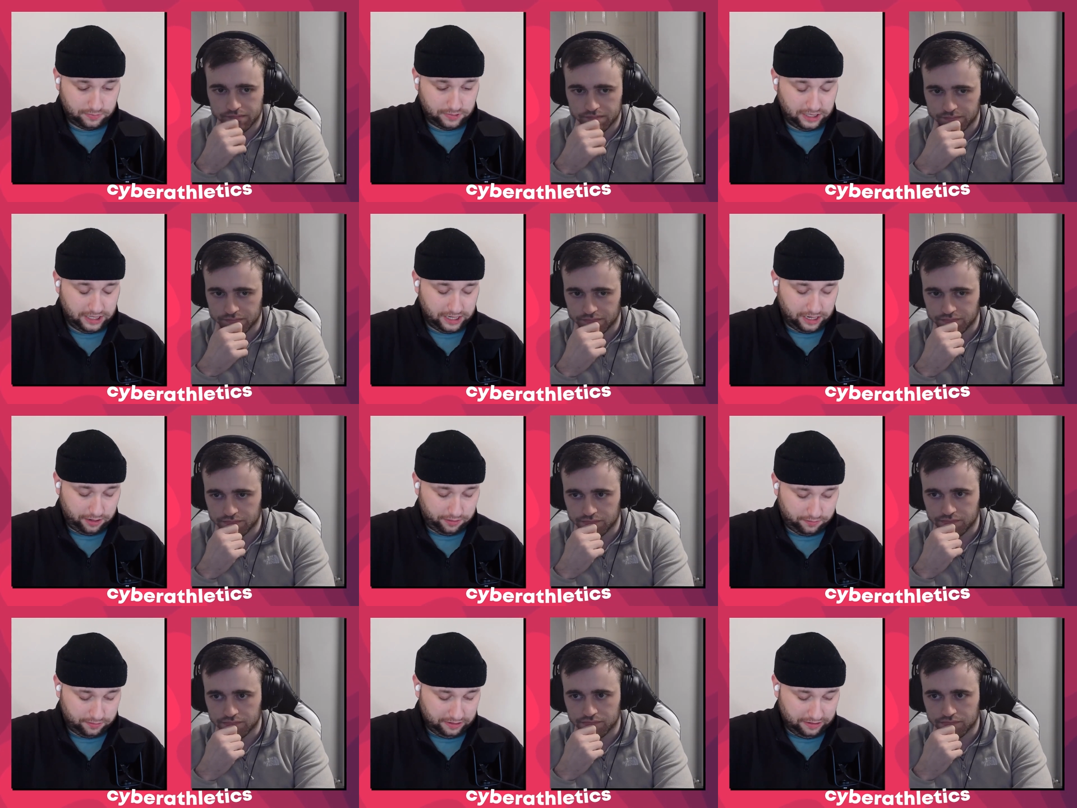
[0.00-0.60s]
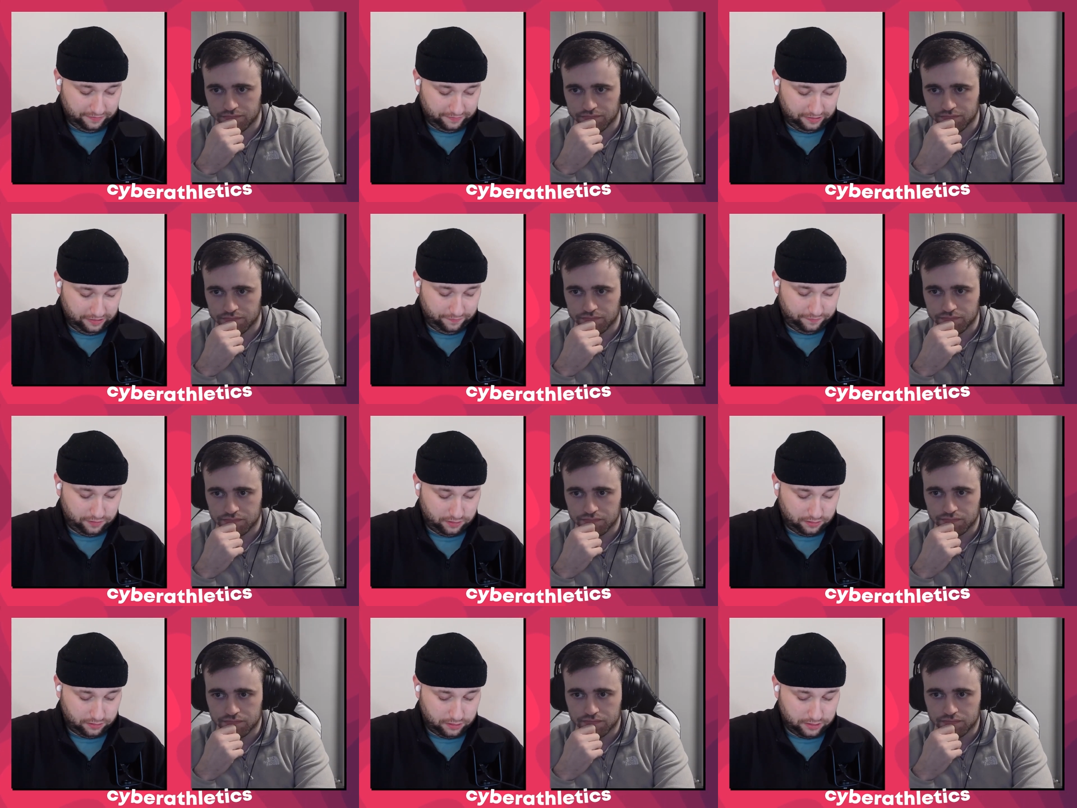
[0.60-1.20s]
Speaker 1: you know, if,
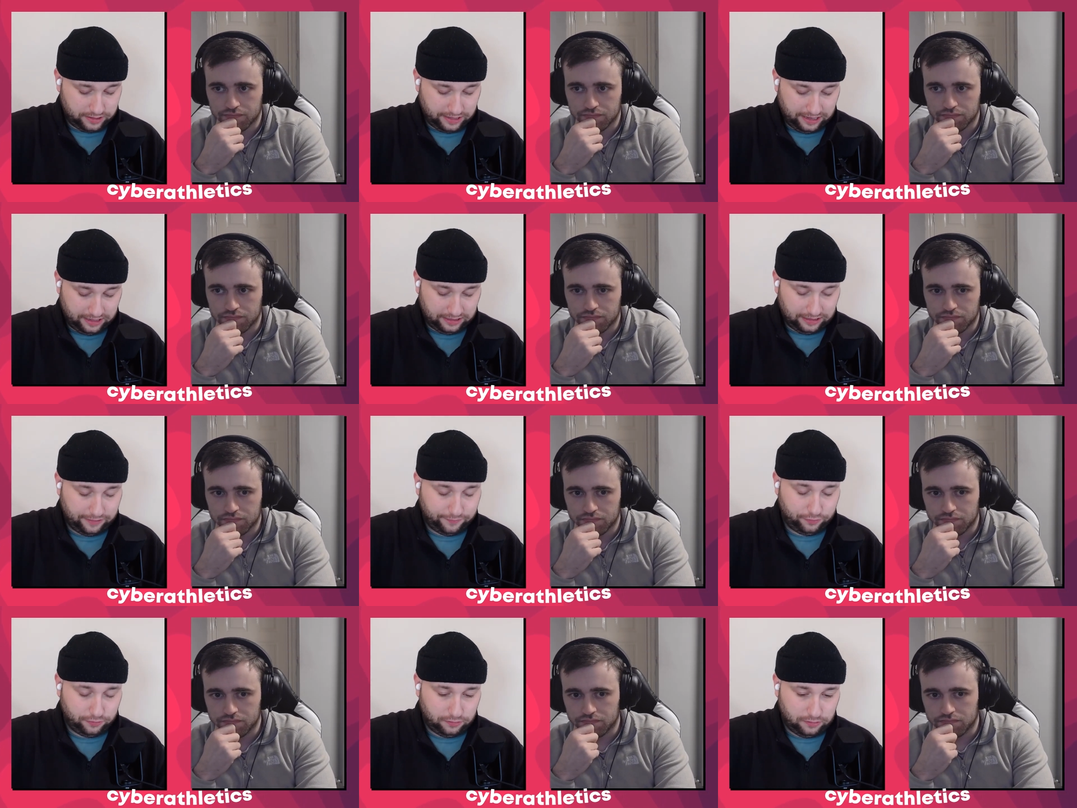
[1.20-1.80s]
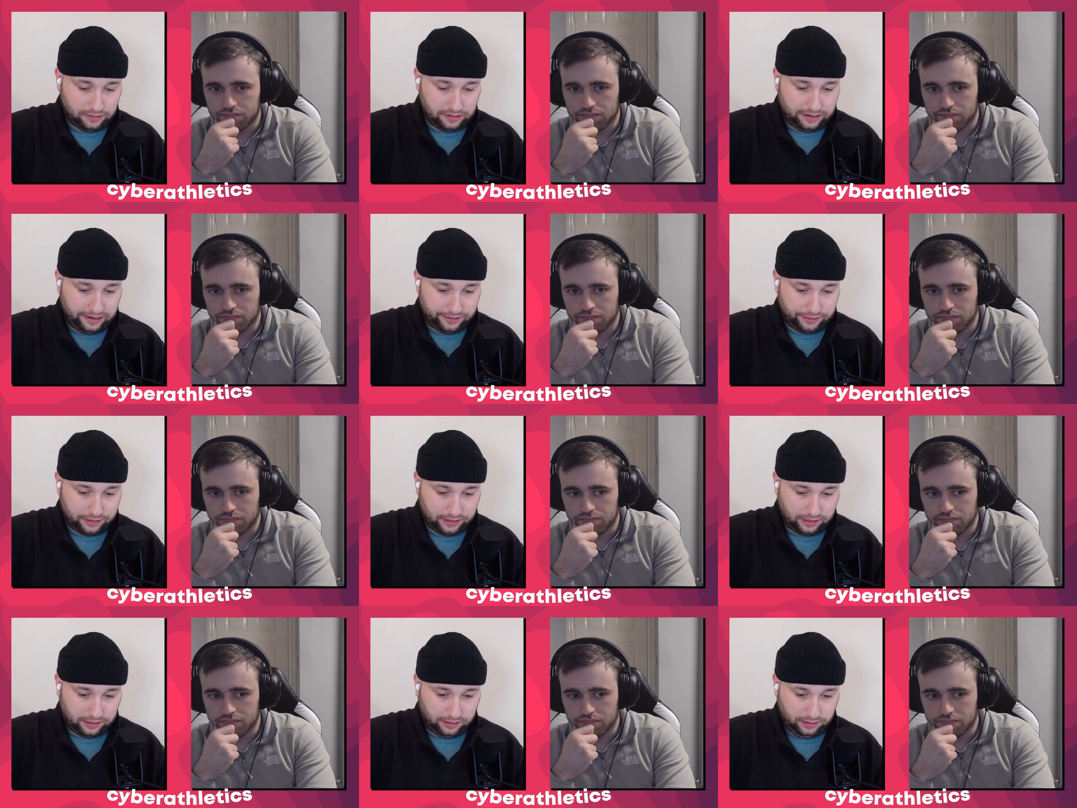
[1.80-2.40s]
if you're at that level, I
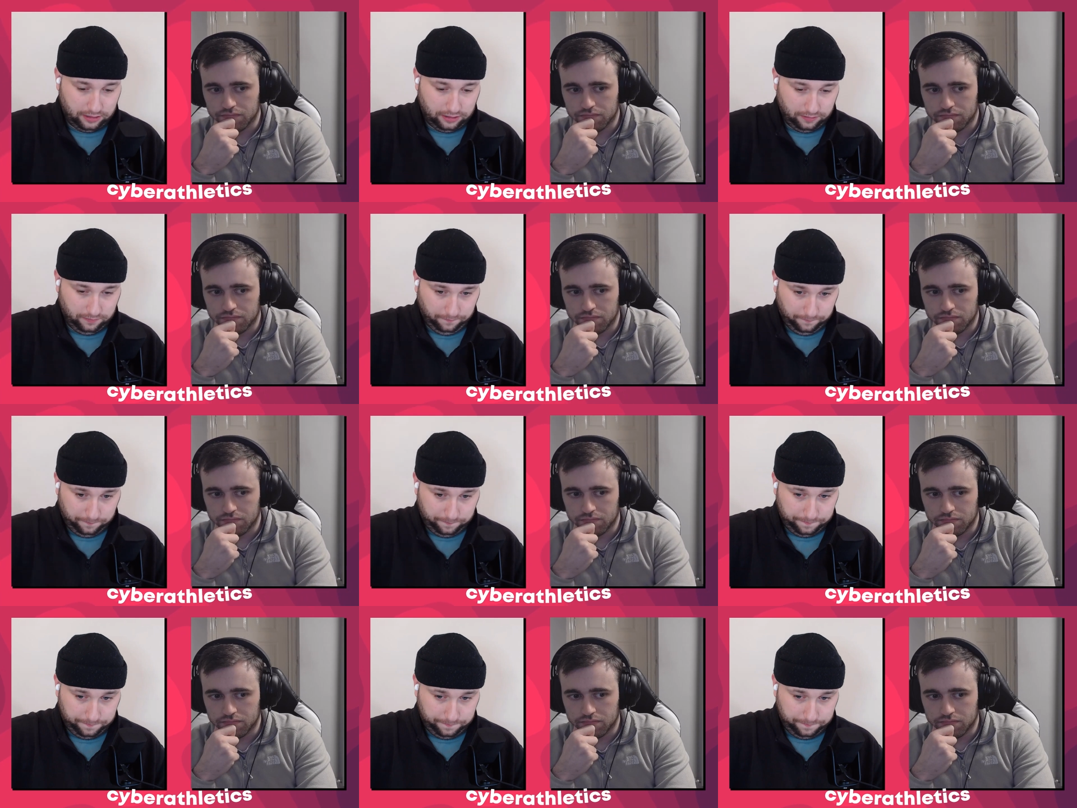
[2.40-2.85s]
think